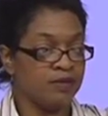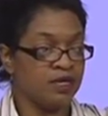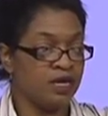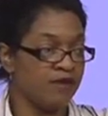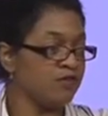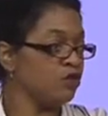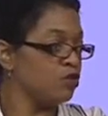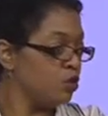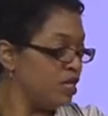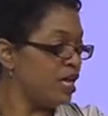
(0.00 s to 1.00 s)
And if you're
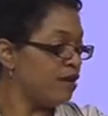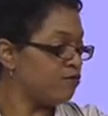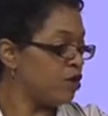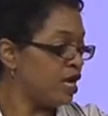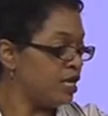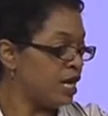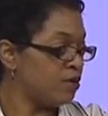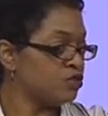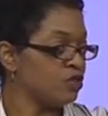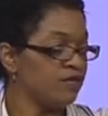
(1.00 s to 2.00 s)
doing that for 8
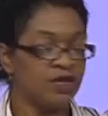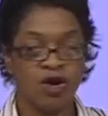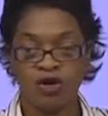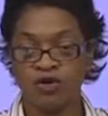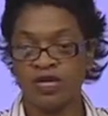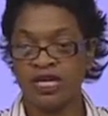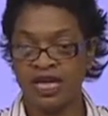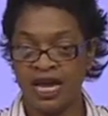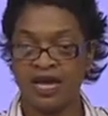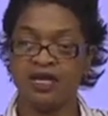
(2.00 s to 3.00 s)
hours or even longer in a
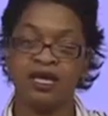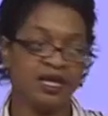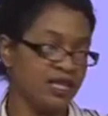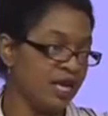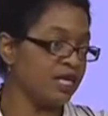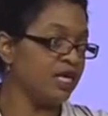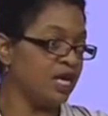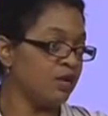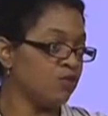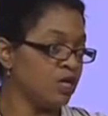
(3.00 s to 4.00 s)
day, that can
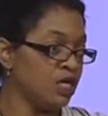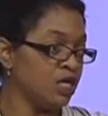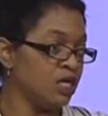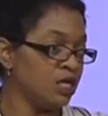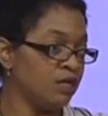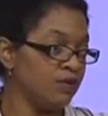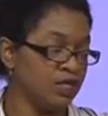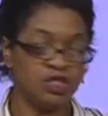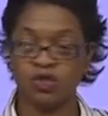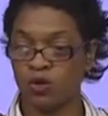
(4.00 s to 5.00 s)
get really,
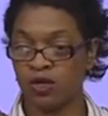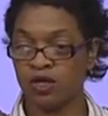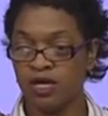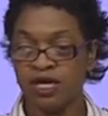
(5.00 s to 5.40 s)
really sore.